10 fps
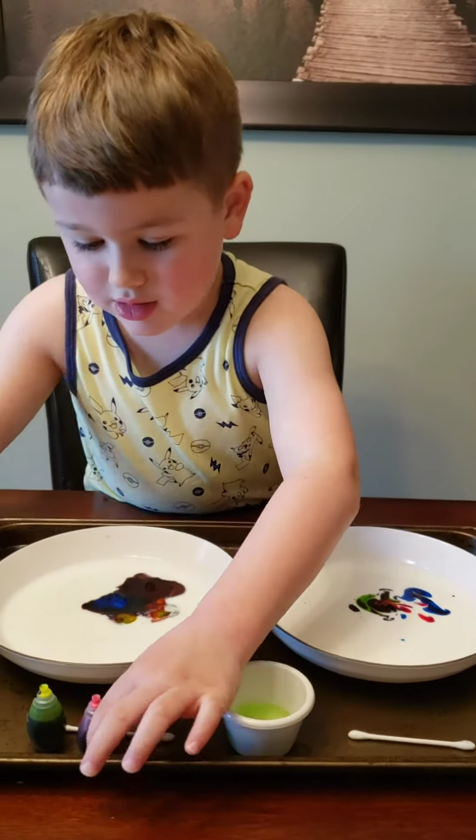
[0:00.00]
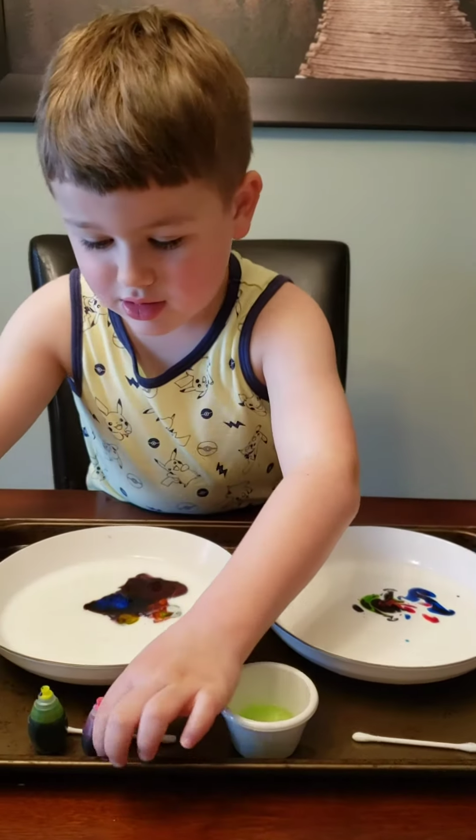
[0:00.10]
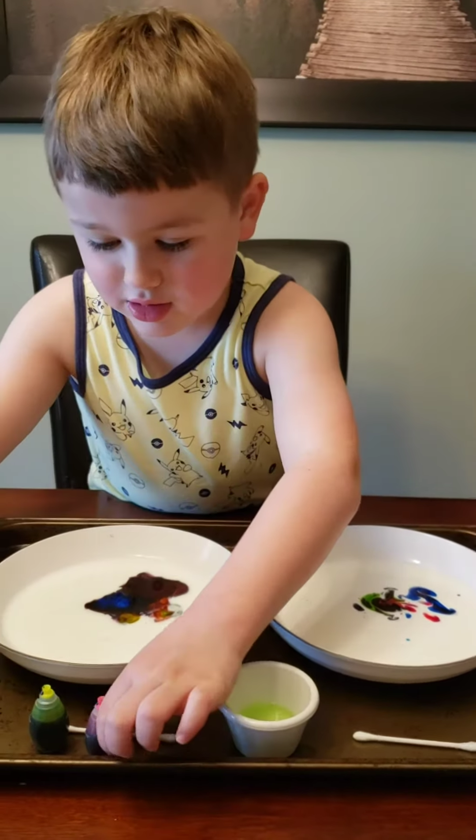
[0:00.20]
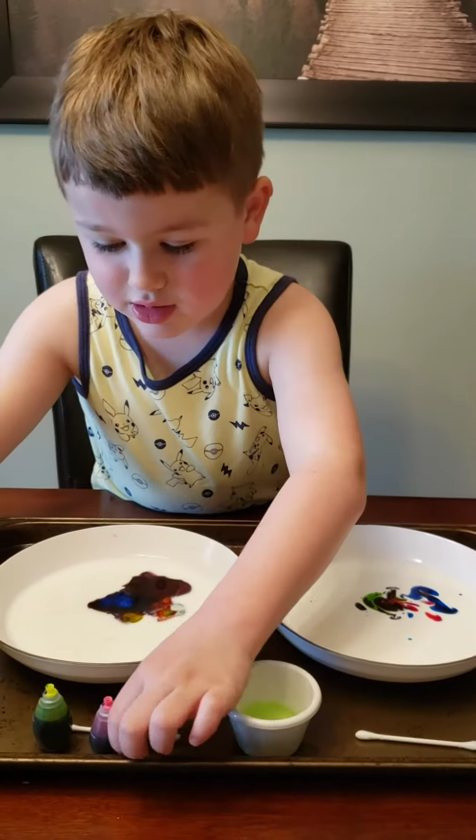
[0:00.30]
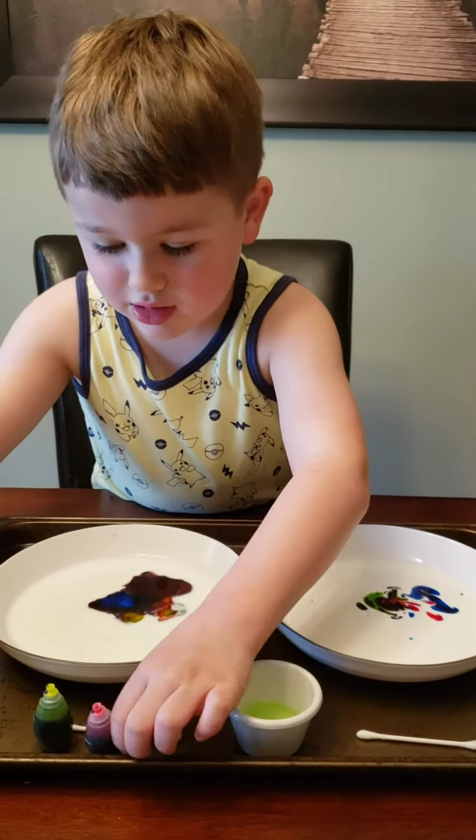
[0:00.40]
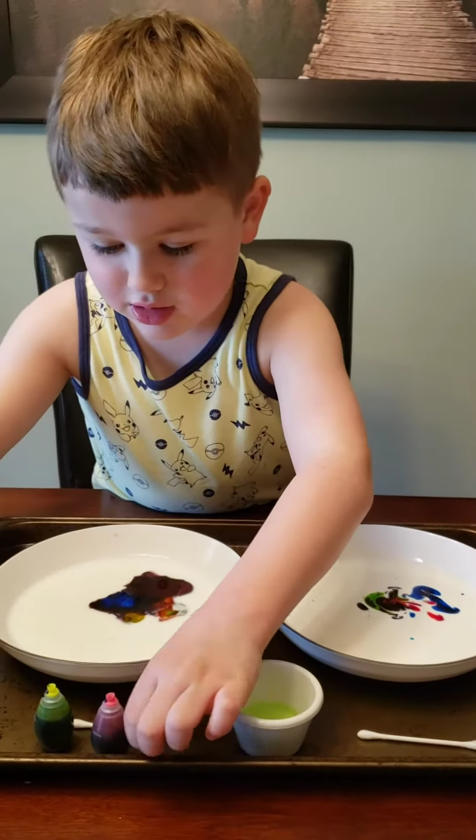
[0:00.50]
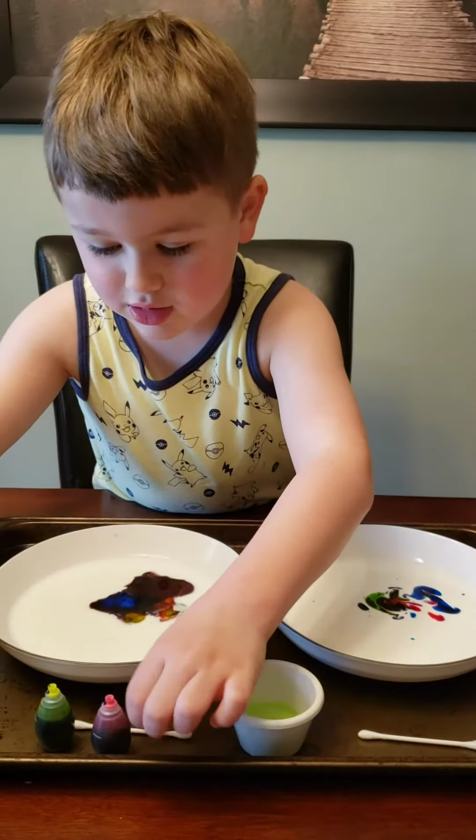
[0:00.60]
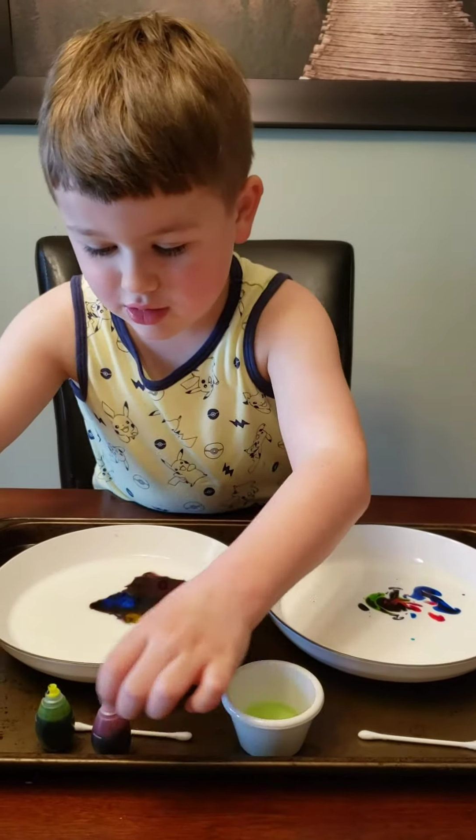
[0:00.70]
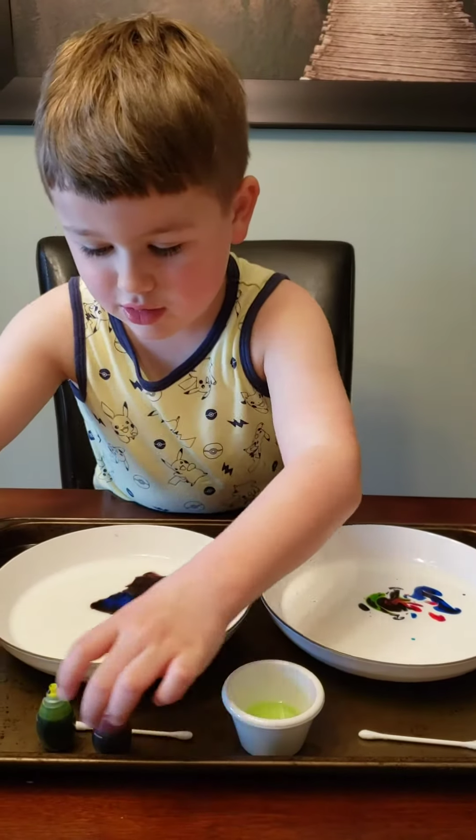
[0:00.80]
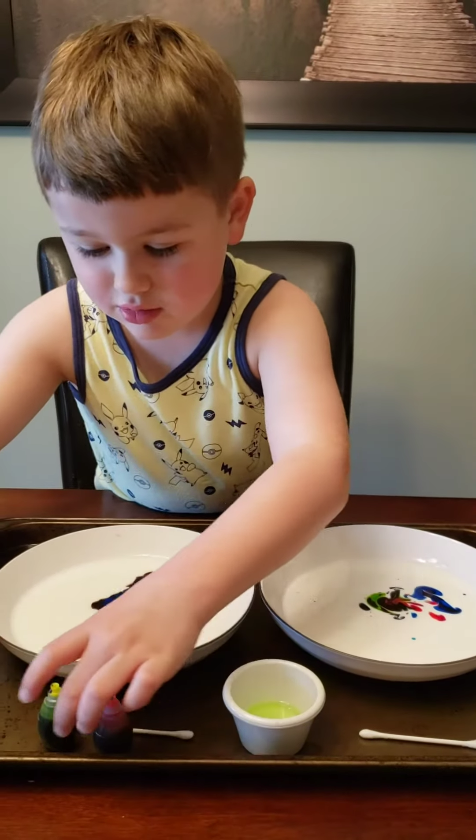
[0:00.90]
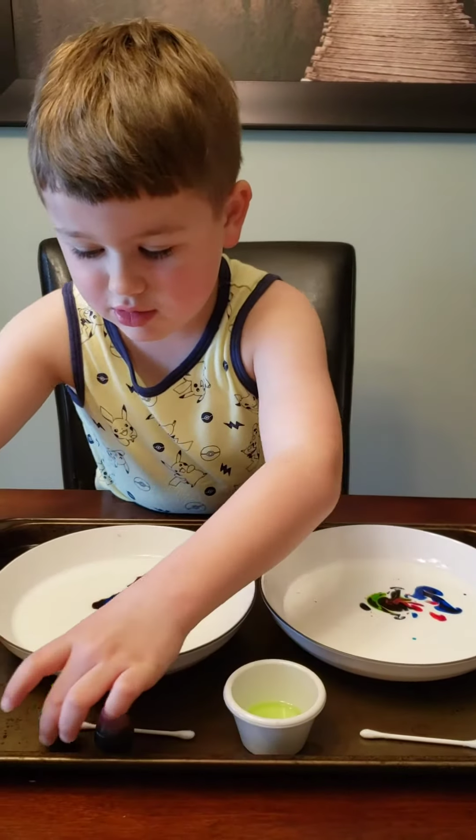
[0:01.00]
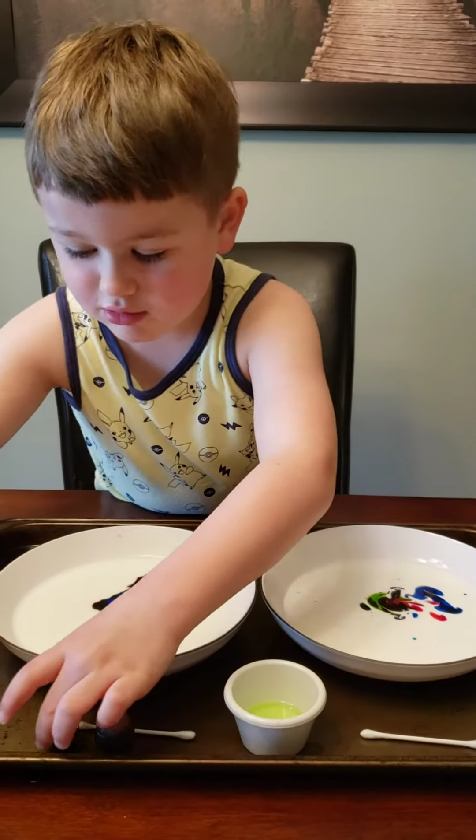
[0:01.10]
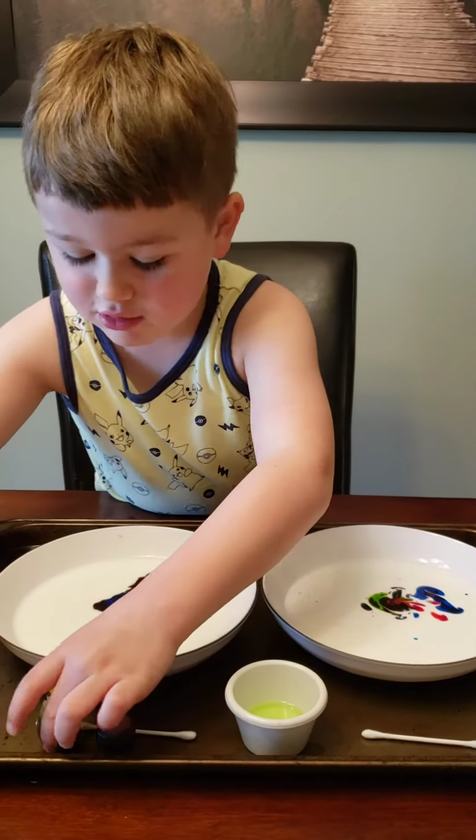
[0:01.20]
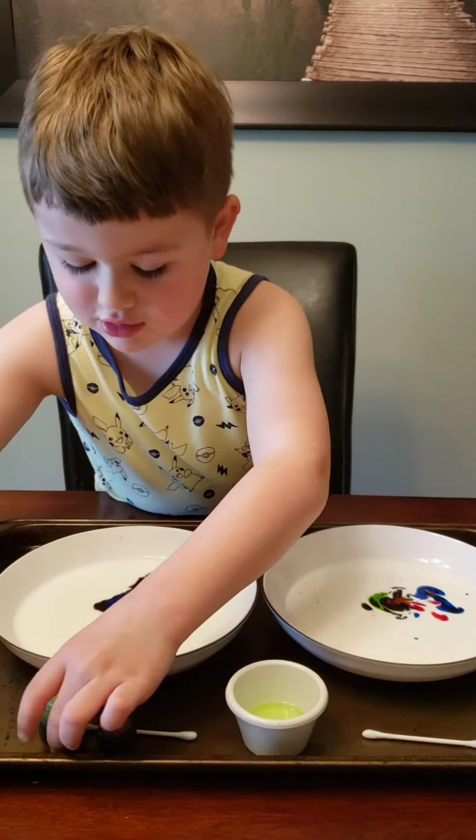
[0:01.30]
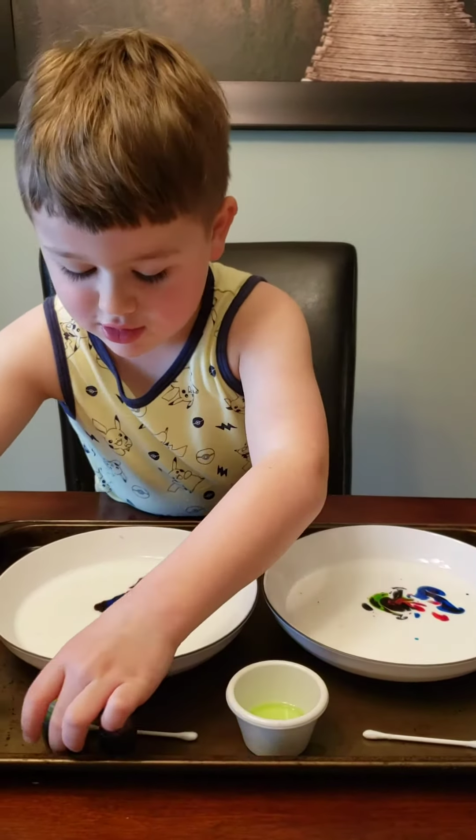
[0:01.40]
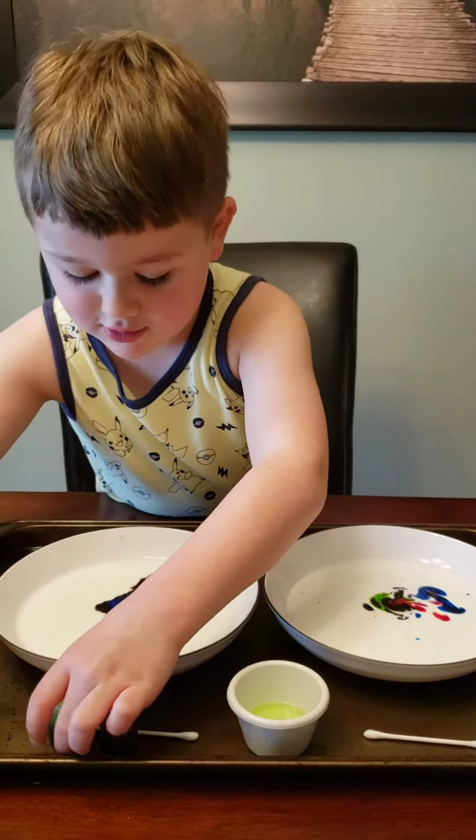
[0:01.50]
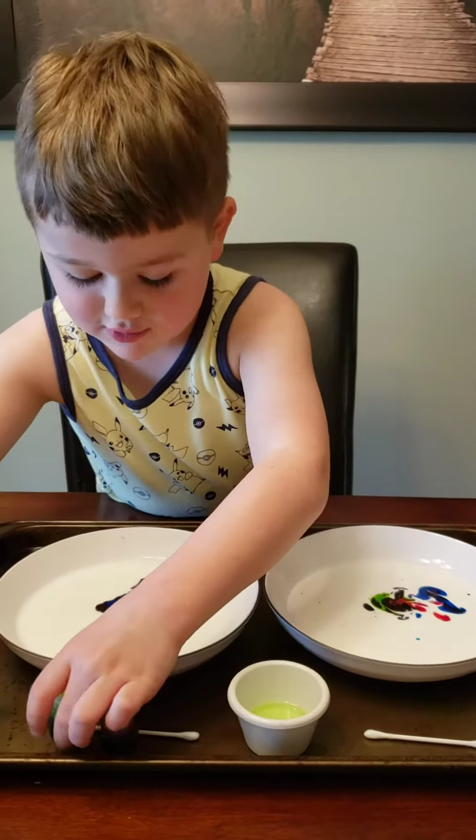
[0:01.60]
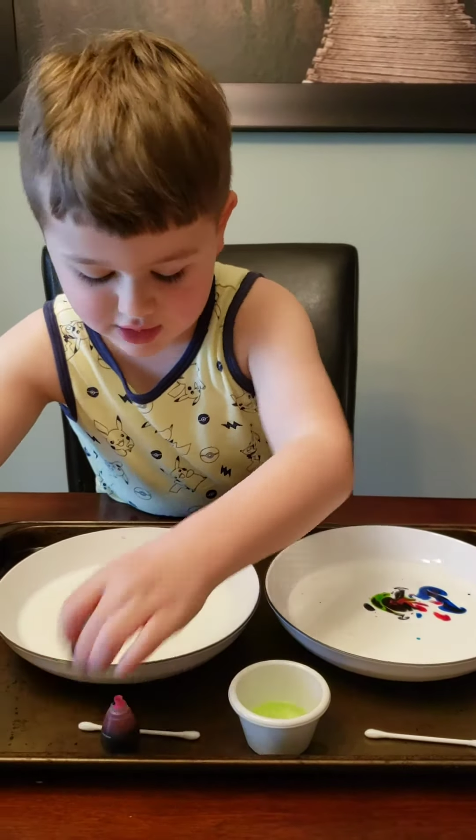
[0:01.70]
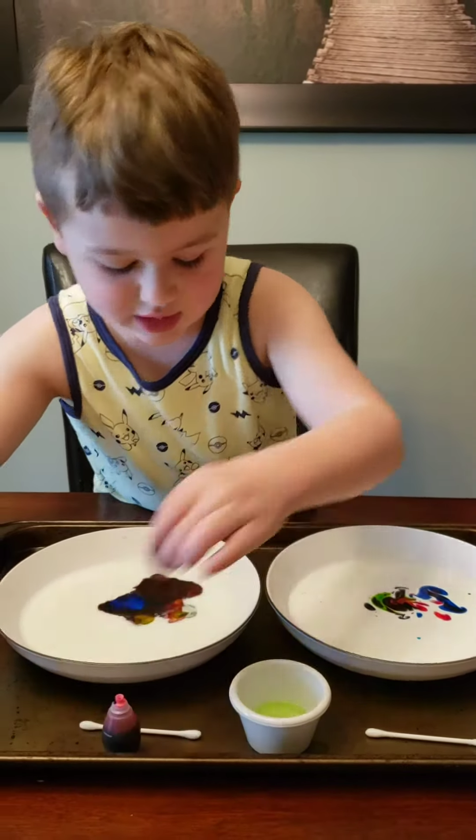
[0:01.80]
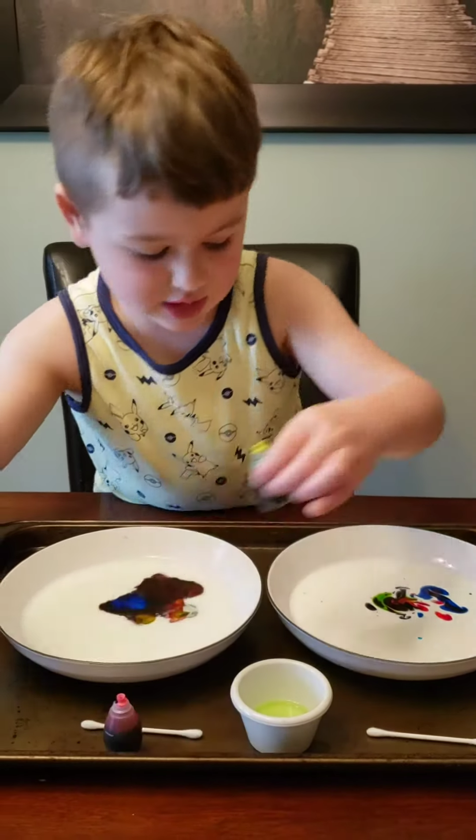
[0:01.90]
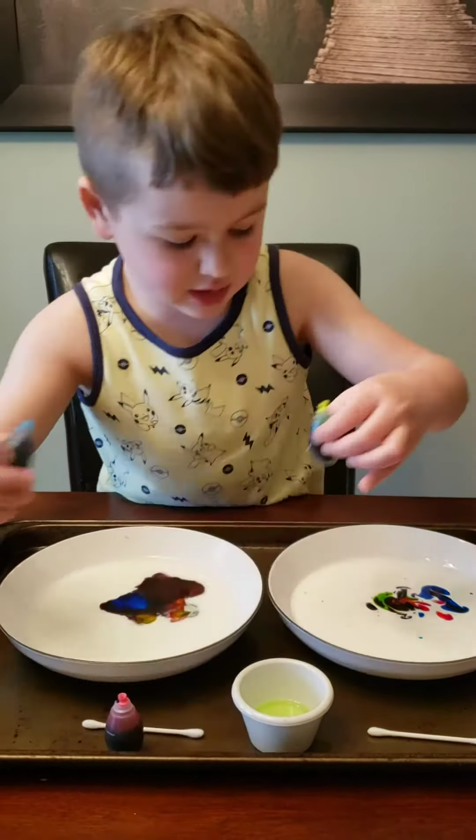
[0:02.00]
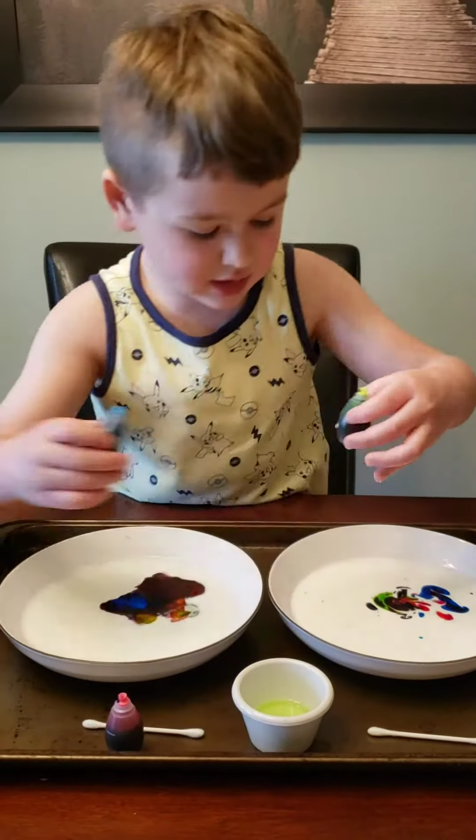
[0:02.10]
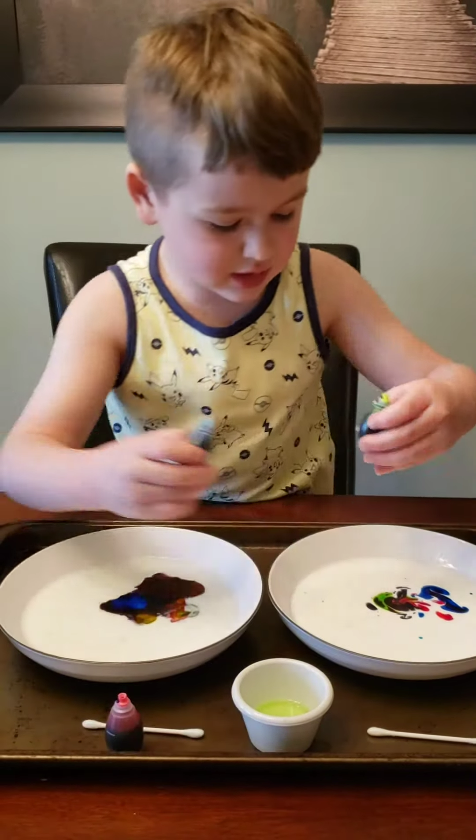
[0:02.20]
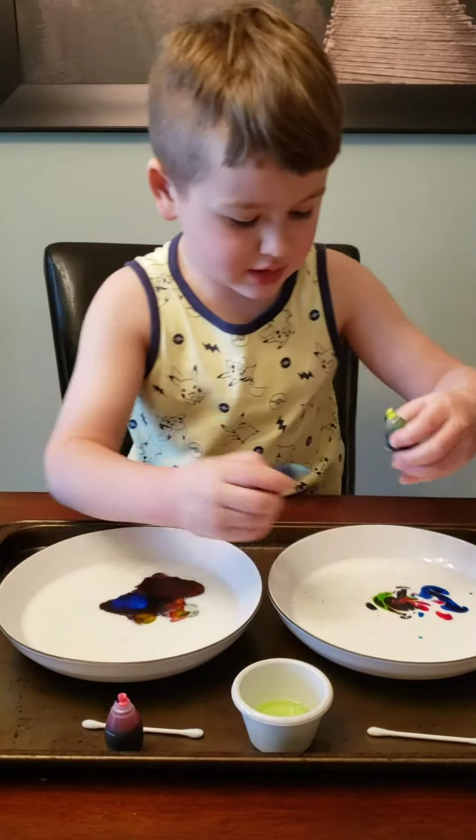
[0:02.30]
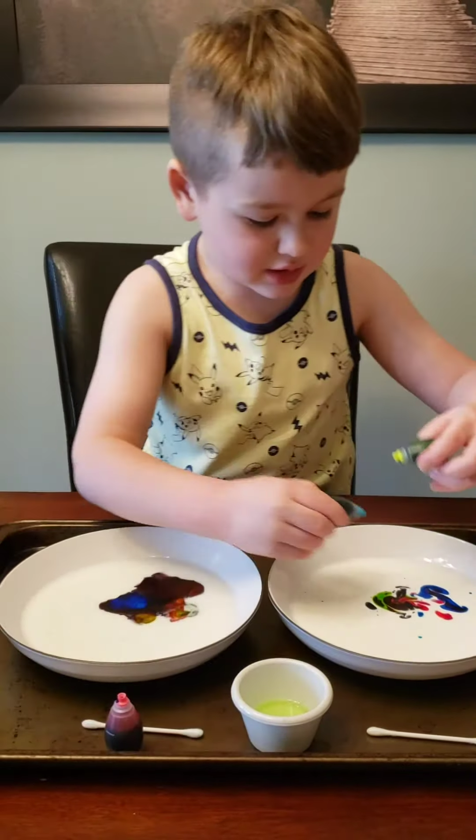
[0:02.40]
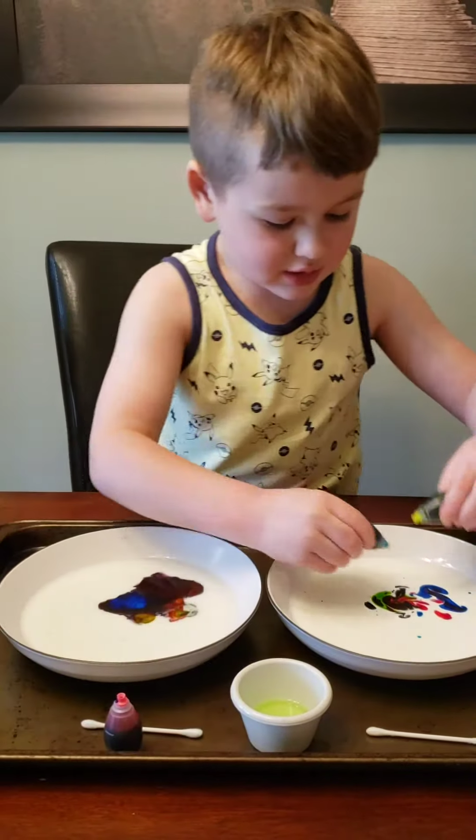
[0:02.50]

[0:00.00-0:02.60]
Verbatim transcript: Just a unit over these